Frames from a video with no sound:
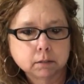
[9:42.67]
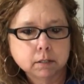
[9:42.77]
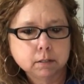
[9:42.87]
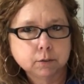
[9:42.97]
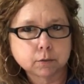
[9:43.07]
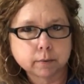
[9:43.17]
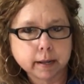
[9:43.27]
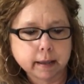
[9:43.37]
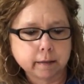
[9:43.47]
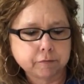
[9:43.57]
Good
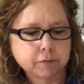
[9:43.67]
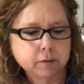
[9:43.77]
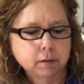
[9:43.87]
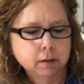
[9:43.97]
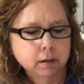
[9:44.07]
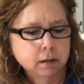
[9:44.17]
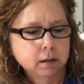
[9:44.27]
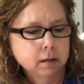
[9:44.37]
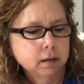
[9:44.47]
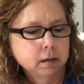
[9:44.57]
grief.
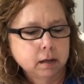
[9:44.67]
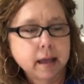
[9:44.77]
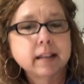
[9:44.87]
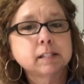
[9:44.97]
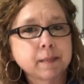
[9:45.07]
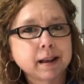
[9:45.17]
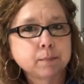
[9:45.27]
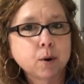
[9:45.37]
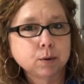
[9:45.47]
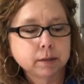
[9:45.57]
And it's made
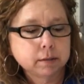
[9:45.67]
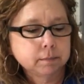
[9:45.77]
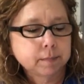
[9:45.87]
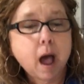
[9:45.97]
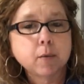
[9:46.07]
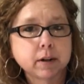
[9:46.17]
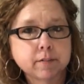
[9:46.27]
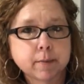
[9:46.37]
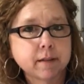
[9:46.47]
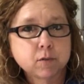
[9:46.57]
in Poland. I would
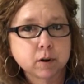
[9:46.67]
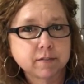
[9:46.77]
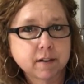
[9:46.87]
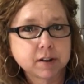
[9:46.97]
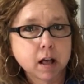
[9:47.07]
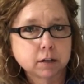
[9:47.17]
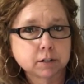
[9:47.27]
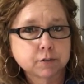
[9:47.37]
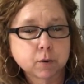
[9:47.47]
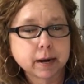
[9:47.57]
never pay
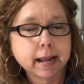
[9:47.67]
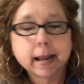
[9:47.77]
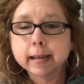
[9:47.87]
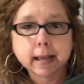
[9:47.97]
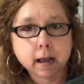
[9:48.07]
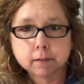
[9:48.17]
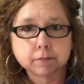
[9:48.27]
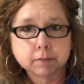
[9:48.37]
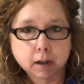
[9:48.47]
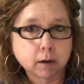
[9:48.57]
$45 for any kind
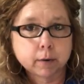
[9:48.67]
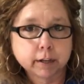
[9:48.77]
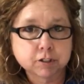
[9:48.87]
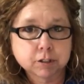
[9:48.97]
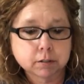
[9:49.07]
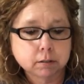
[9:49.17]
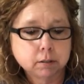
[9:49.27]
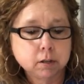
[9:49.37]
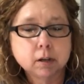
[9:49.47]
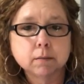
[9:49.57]
of decoration.
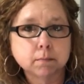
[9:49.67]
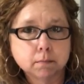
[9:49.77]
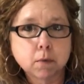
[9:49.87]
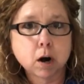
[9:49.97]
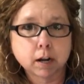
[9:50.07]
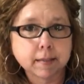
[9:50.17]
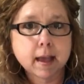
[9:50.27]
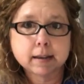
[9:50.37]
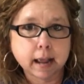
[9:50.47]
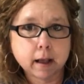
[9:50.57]
You can mark
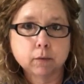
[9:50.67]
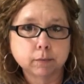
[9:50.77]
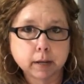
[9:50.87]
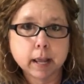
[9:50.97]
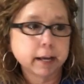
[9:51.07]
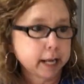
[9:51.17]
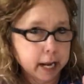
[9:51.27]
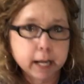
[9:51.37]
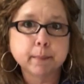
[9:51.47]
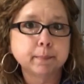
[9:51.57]
that down in
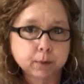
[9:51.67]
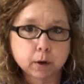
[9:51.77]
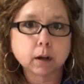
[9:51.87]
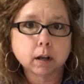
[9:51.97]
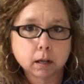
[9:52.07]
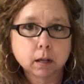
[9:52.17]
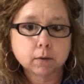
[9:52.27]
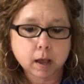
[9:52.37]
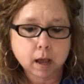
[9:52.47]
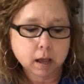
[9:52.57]
any book,
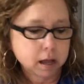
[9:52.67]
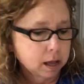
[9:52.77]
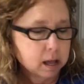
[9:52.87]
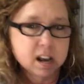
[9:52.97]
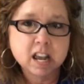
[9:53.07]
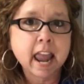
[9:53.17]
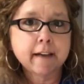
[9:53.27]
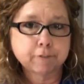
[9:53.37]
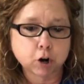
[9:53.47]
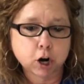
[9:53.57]
okay?
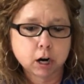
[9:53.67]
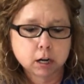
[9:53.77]
Never.